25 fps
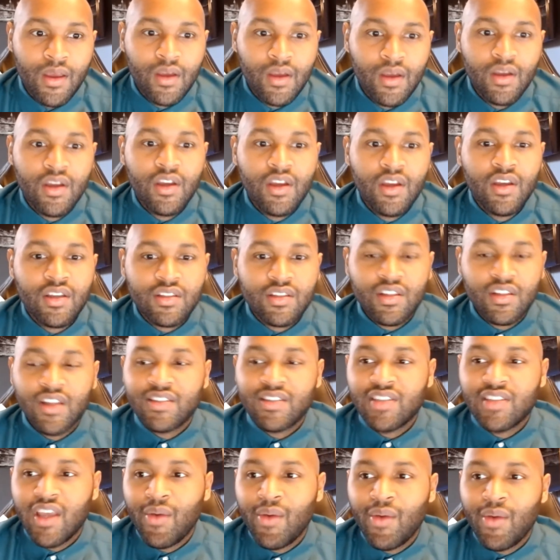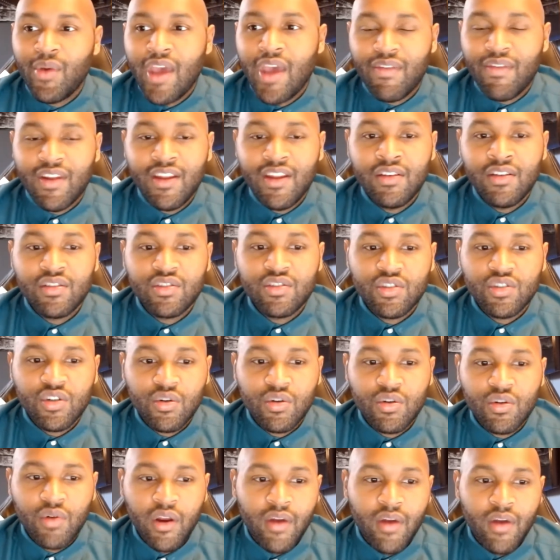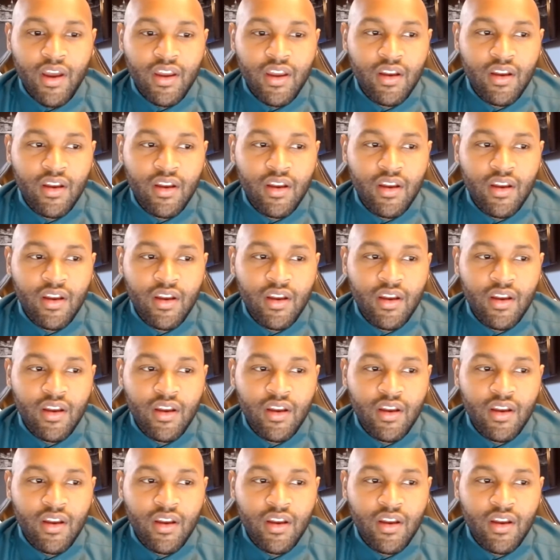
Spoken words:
So let's say we have an integer array right here.